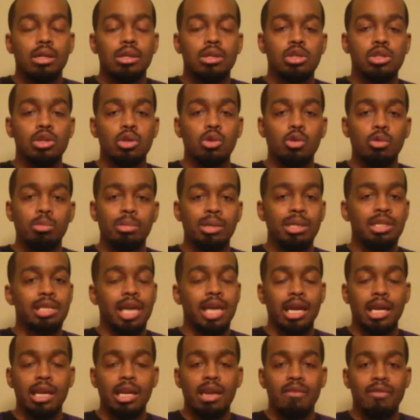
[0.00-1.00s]
to be
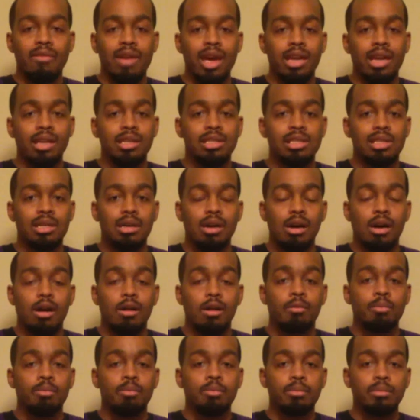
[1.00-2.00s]
taken advantage of.
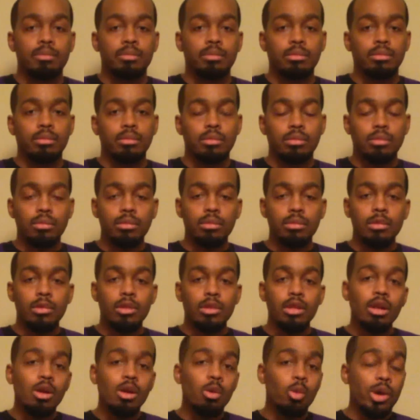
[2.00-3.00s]

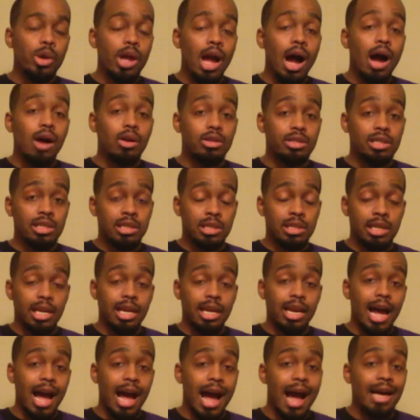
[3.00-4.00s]
We all should
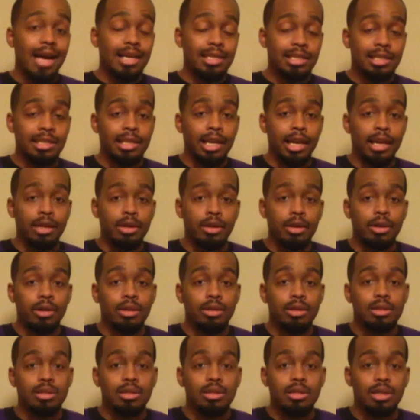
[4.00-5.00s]
set high
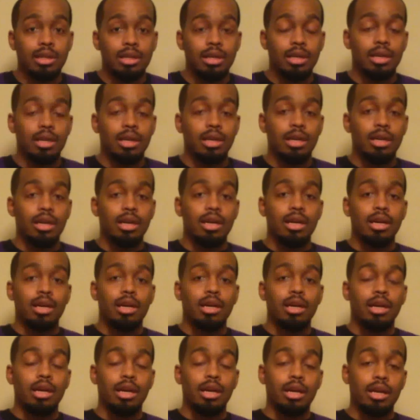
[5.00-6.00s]
standards,
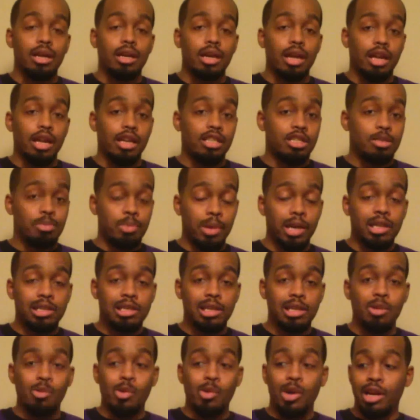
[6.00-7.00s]

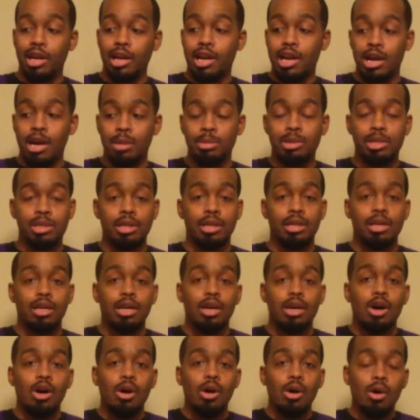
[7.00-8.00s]
especially when it comes to
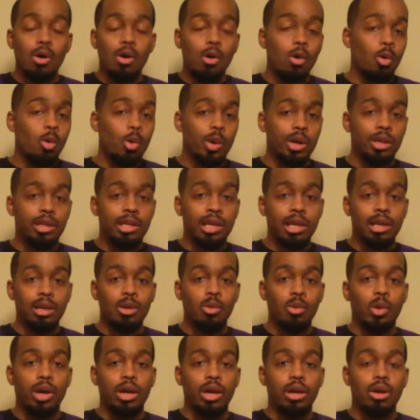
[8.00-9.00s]
who we're
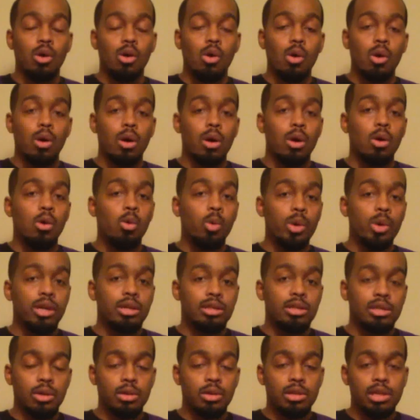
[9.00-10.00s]
dealing with or who we
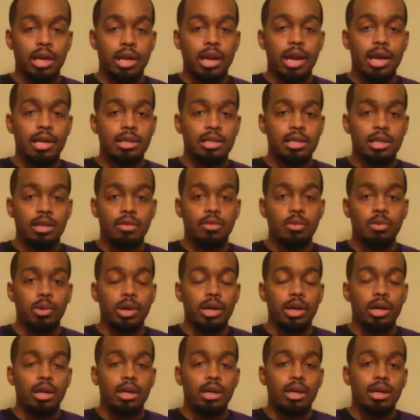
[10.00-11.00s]
associate ourselves
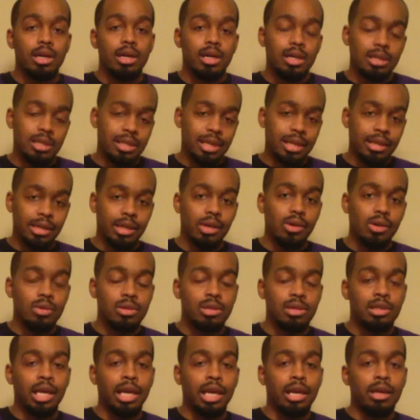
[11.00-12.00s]
with. Set
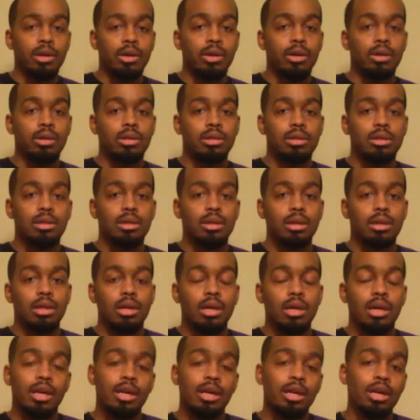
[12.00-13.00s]
those standards.
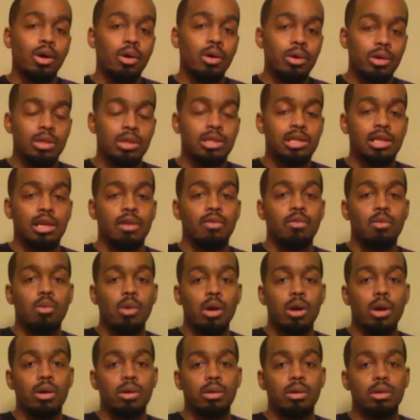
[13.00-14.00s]
Know your
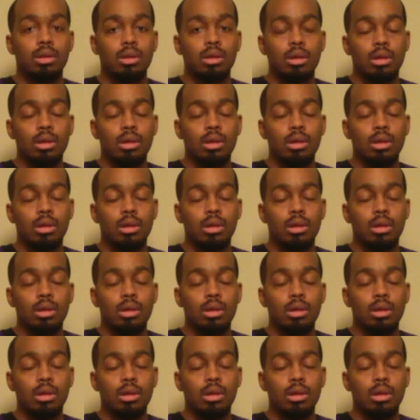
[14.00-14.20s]
self-worth.